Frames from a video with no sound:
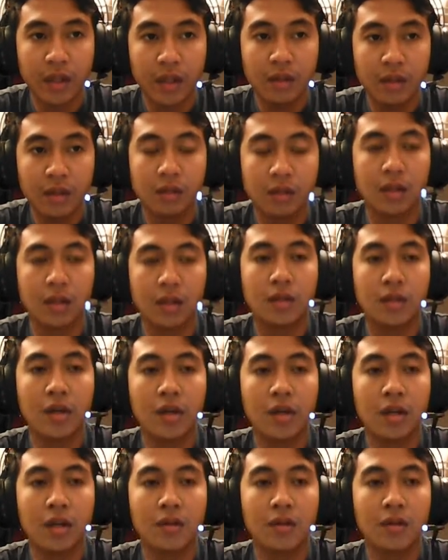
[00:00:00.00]
the three
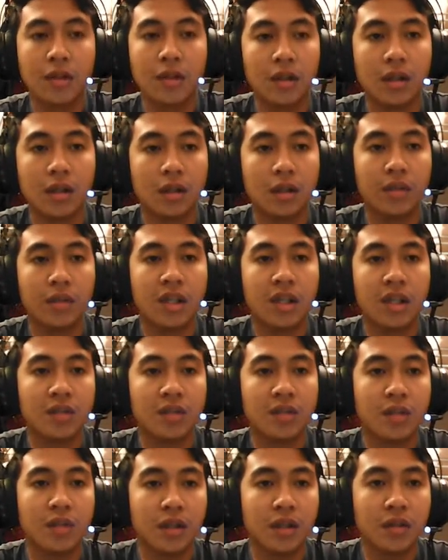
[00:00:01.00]
crucial management
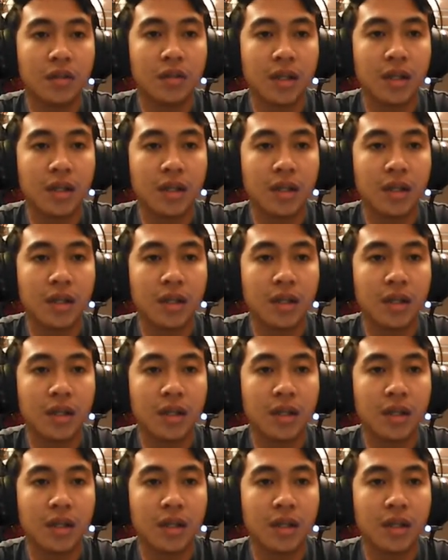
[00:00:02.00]
duties of